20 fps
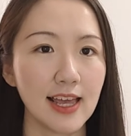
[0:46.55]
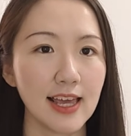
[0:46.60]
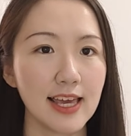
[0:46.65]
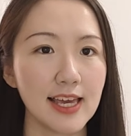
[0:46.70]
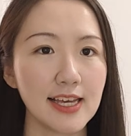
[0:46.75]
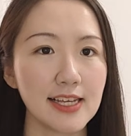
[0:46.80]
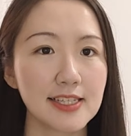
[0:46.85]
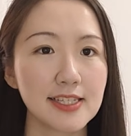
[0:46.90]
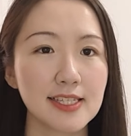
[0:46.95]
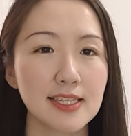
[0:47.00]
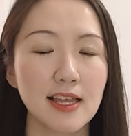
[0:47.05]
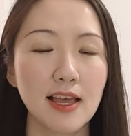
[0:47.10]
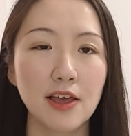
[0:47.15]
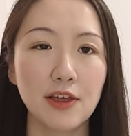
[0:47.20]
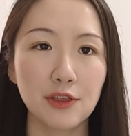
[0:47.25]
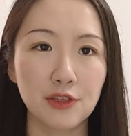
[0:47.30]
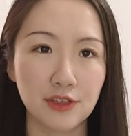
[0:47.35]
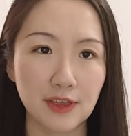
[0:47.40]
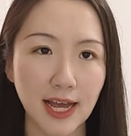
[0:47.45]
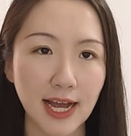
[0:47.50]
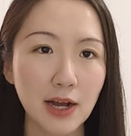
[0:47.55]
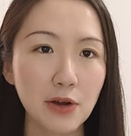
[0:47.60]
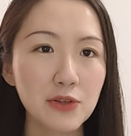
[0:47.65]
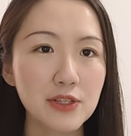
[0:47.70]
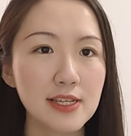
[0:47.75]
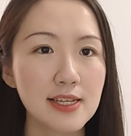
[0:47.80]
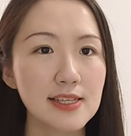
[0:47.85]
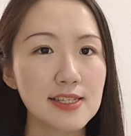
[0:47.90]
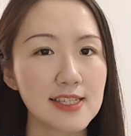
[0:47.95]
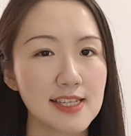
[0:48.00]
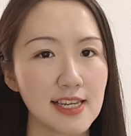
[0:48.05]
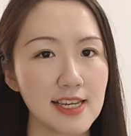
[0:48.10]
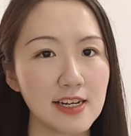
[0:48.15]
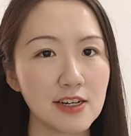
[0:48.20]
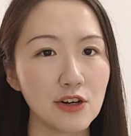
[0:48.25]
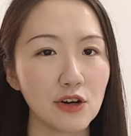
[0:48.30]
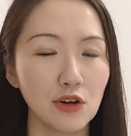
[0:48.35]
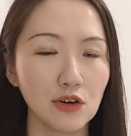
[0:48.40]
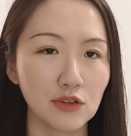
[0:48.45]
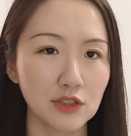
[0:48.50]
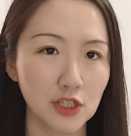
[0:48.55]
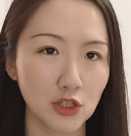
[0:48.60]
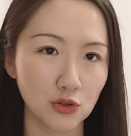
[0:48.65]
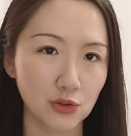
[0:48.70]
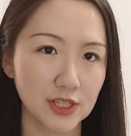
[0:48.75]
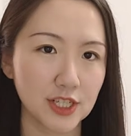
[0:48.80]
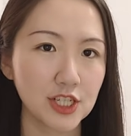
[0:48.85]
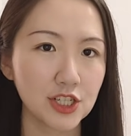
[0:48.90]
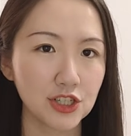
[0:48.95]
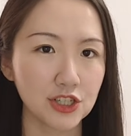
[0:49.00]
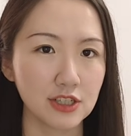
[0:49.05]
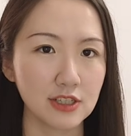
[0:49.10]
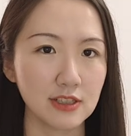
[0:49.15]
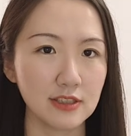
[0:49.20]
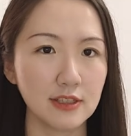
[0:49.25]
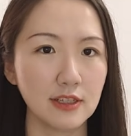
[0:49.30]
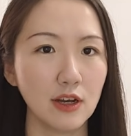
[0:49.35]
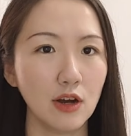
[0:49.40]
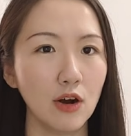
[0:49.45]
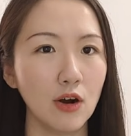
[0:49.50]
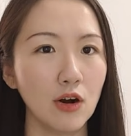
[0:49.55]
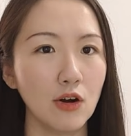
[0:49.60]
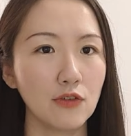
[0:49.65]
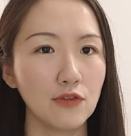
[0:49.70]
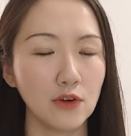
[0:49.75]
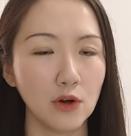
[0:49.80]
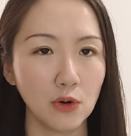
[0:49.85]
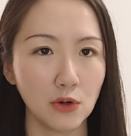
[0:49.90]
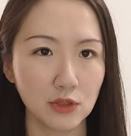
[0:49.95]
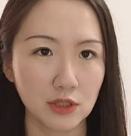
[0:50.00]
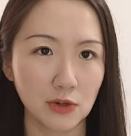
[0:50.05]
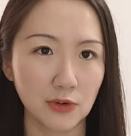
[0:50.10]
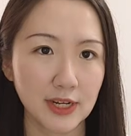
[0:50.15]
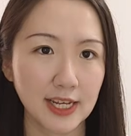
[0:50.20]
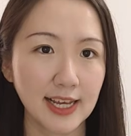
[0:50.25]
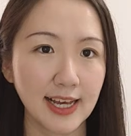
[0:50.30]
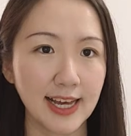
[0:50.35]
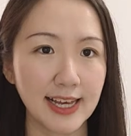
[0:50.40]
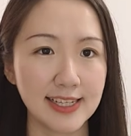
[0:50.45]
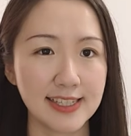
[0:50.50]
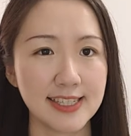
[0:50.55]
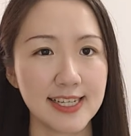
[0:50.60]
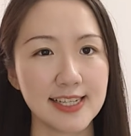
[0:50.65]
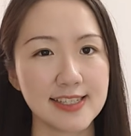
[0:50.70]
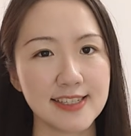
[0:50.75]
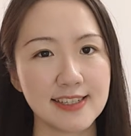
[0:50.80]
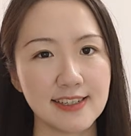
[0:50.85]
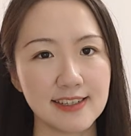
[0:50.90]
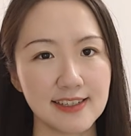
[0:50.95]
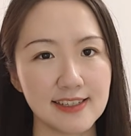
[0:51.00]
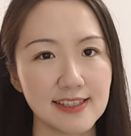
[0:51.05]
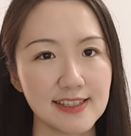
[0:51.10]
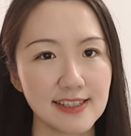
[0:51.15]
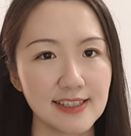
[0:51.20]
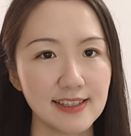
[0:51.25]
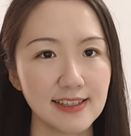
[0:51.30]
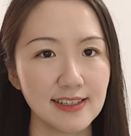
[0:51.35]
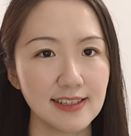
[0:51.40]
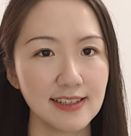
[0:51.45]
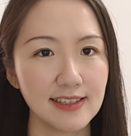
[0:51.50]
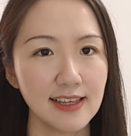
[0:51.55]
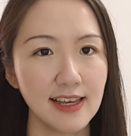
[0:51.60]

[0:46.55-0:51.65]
It's thousands-year-old tradition of honoring ancestors.